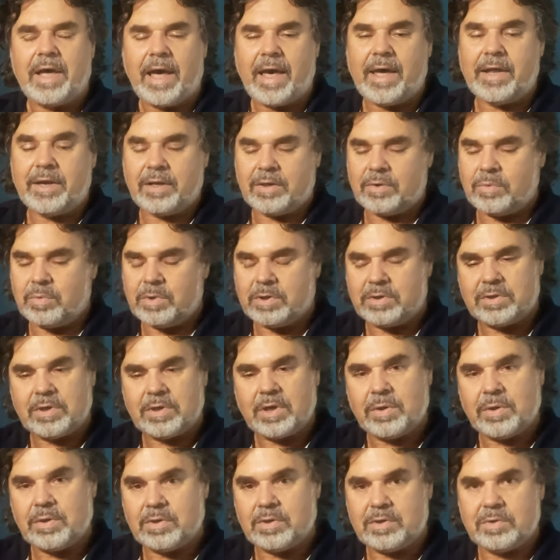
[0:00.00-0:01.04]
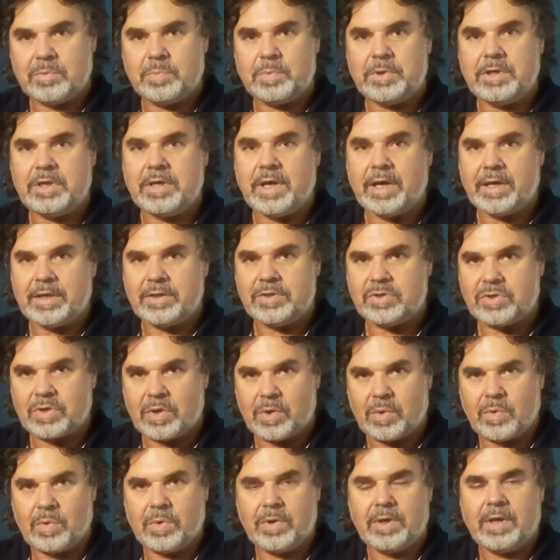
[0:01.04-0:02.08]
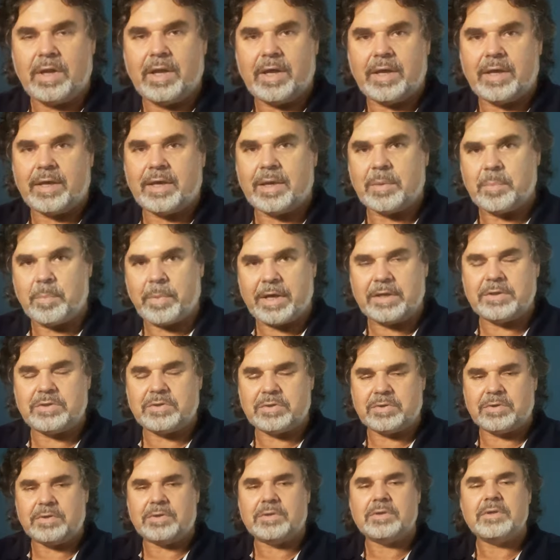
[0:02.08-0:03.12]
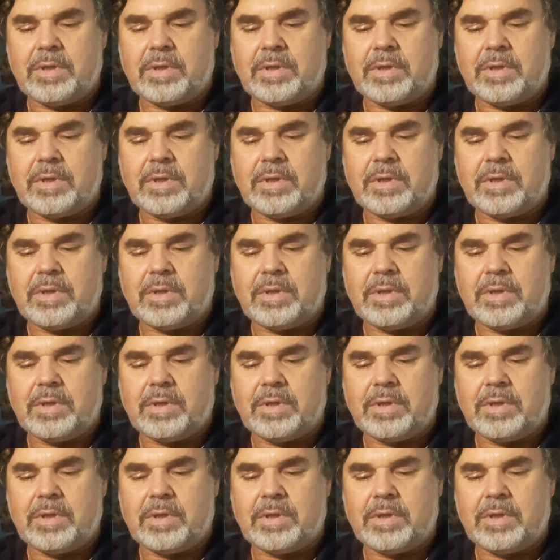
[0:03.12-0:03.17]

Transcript: and it was going to be a show like a pageant.